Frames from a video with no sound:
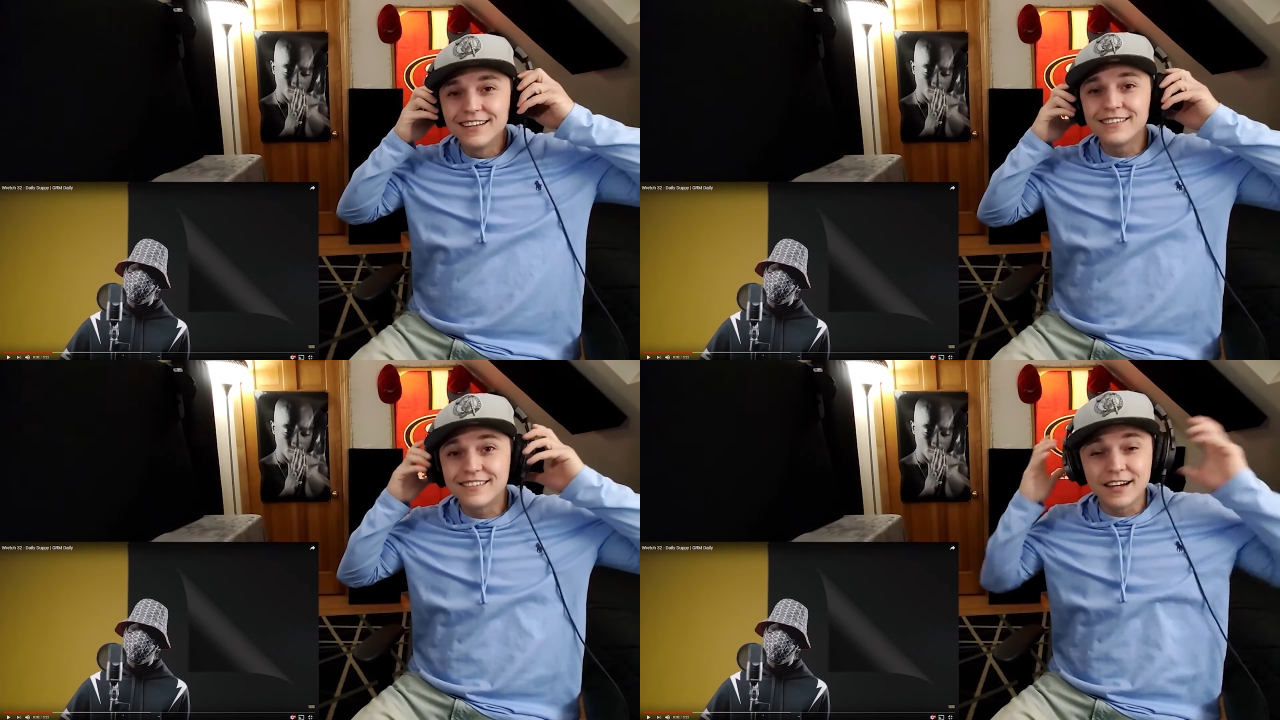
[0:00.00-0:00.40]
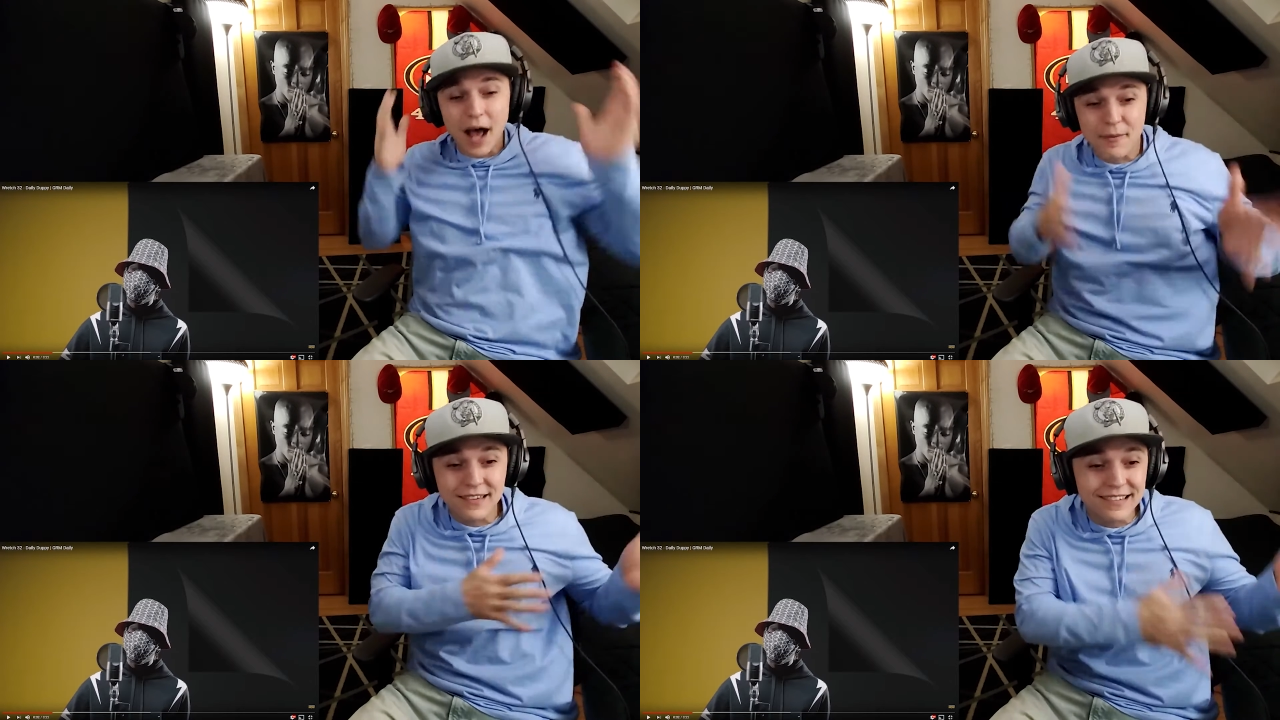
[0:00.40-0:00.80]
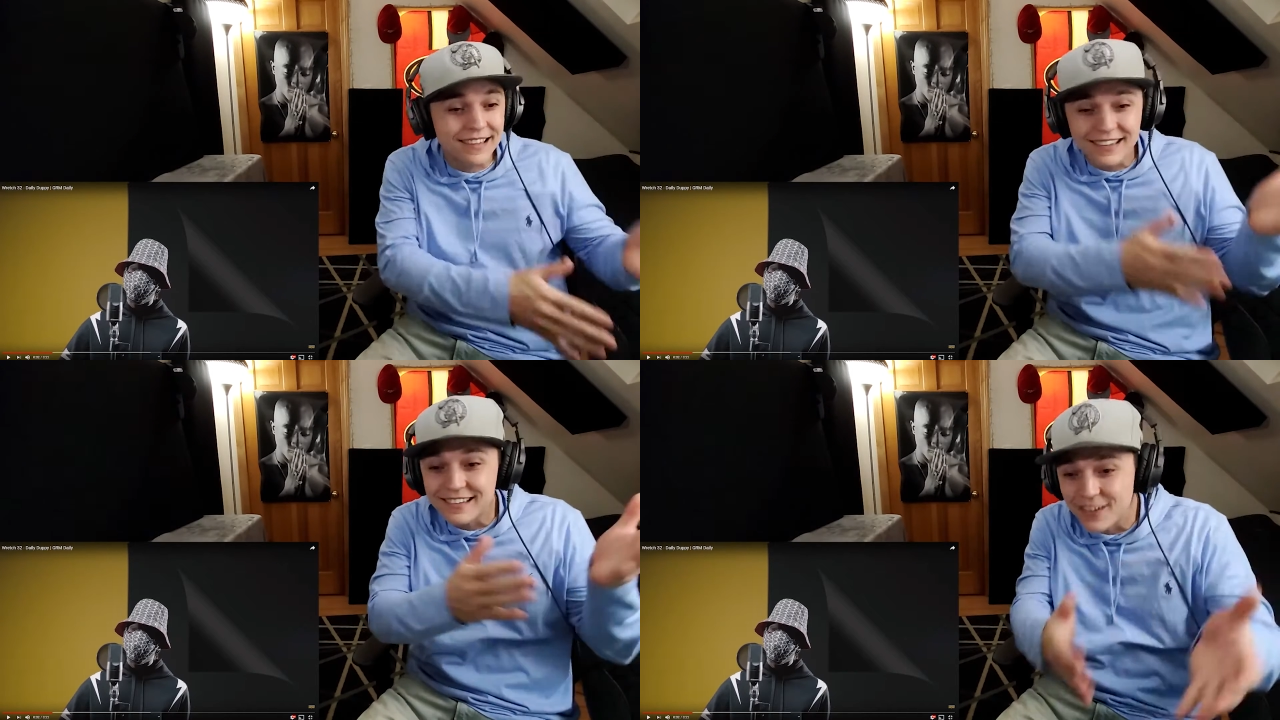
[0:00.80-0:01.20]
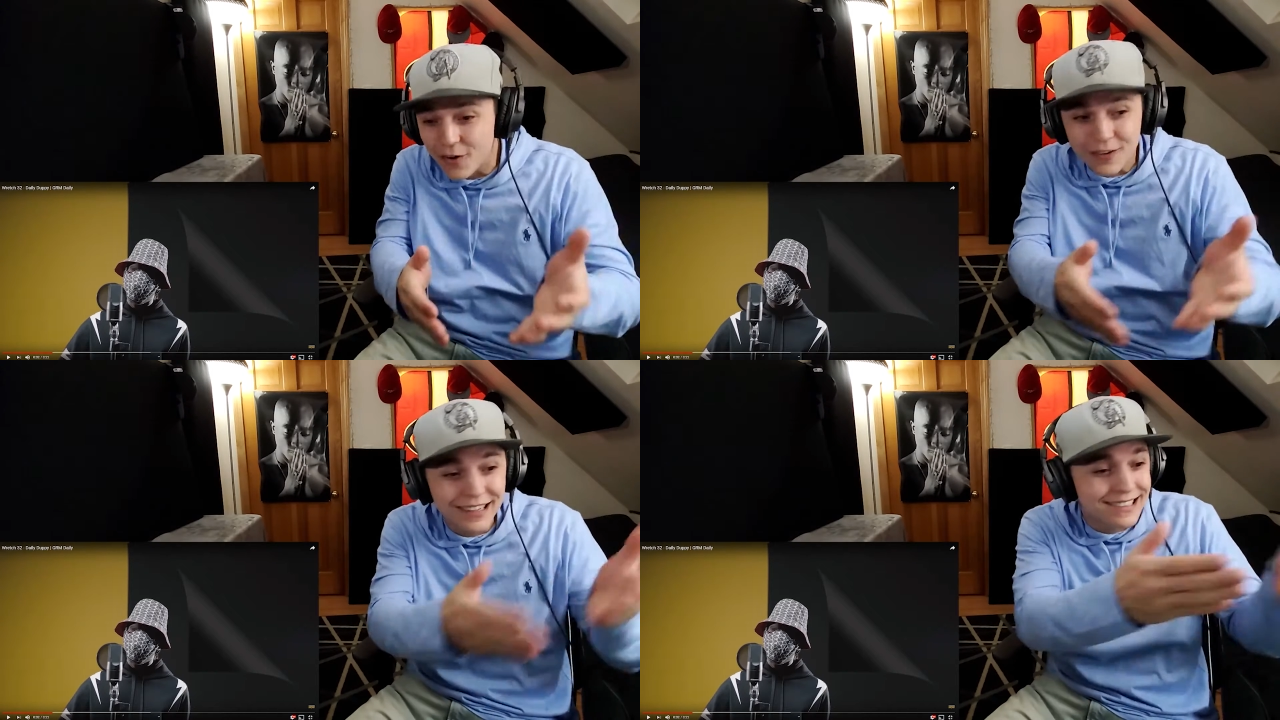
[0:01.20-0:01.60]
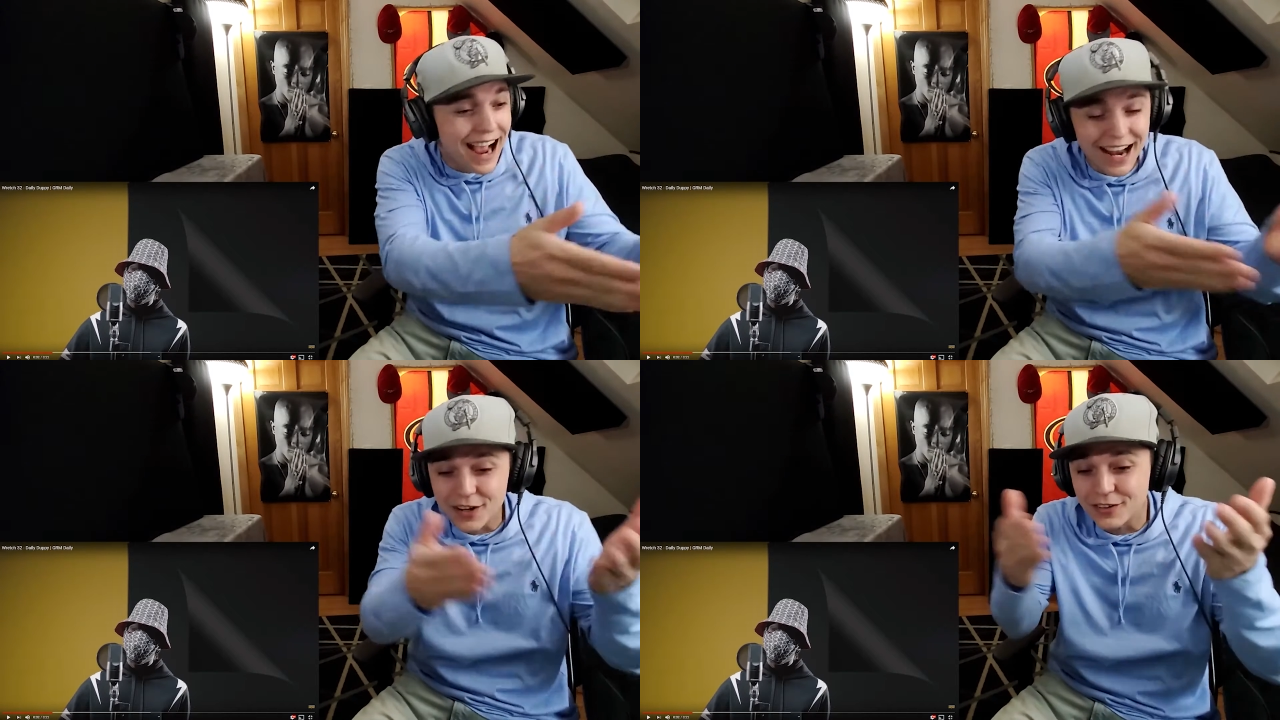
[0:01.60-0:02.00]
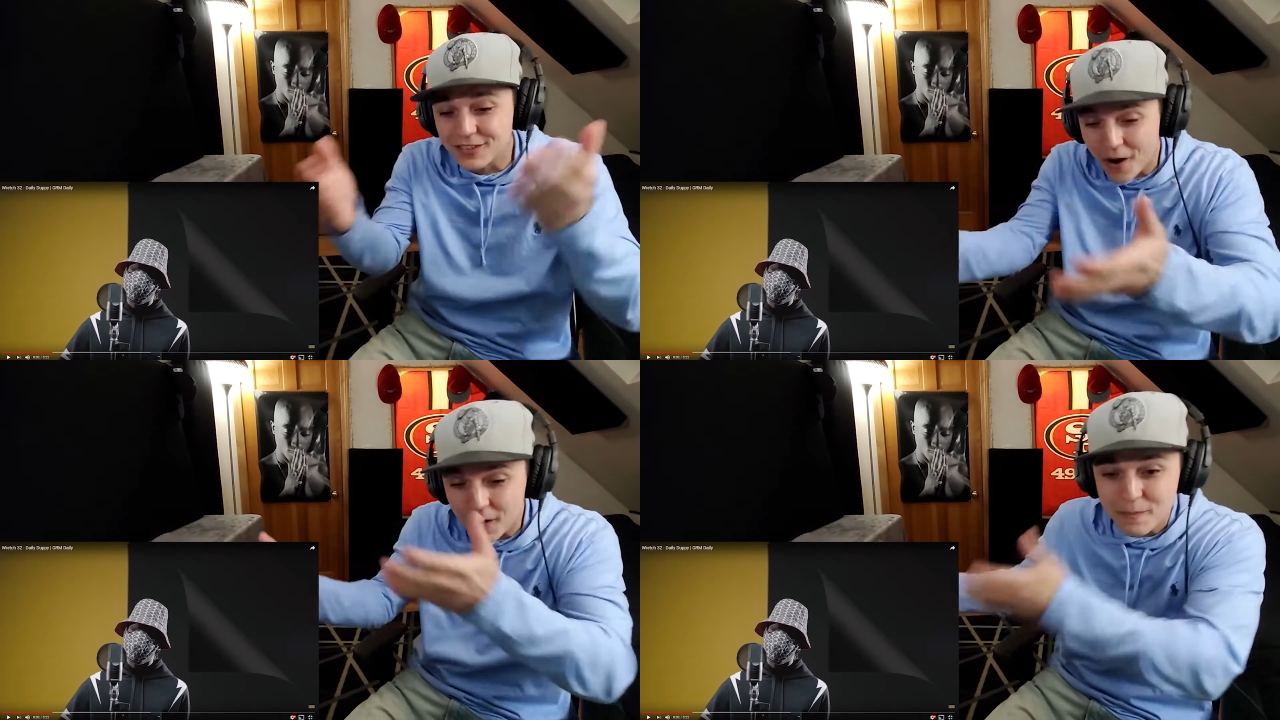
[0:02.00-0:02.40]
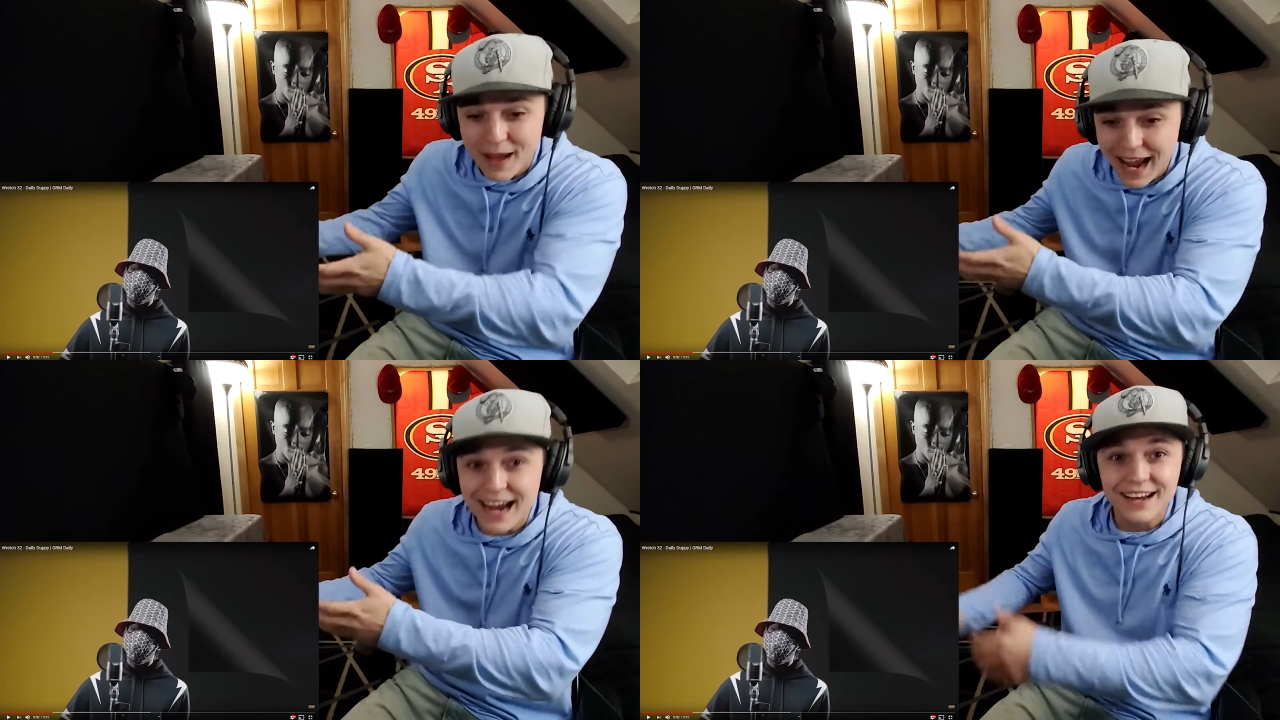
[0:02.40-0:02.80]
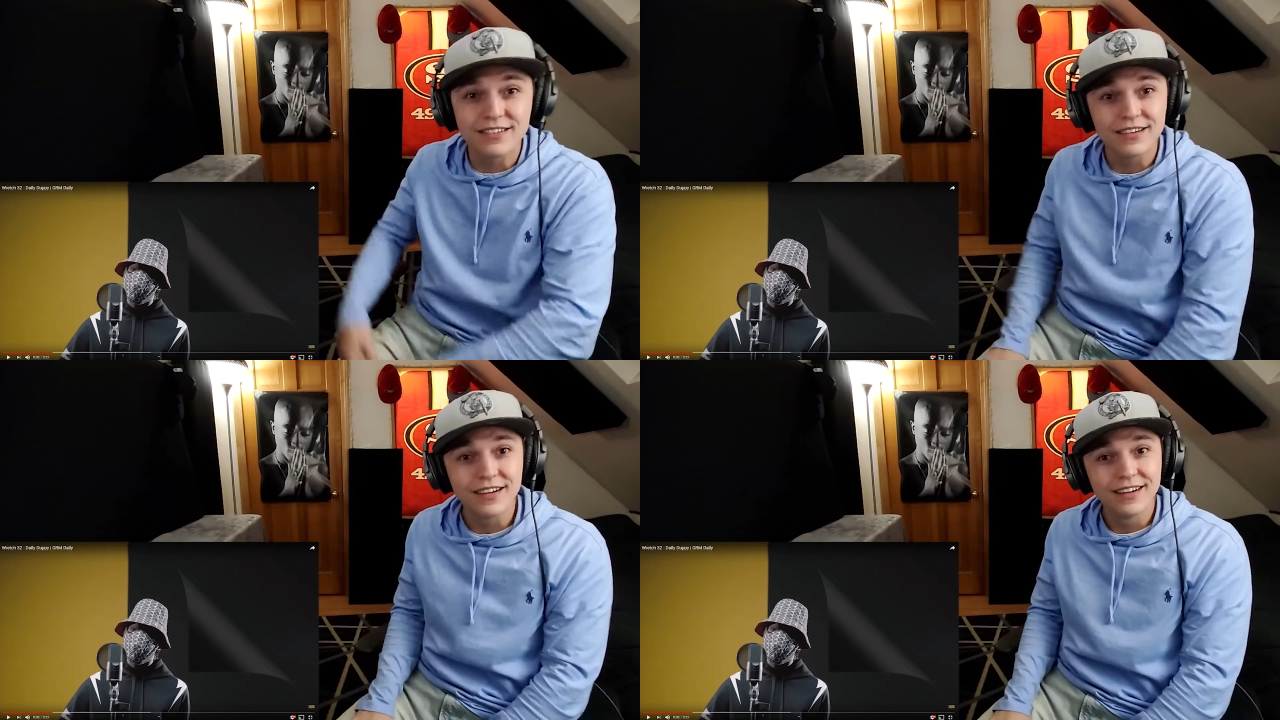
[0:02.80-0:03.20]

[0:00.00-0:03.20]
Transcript: The synopsis of the story, title, turn the page,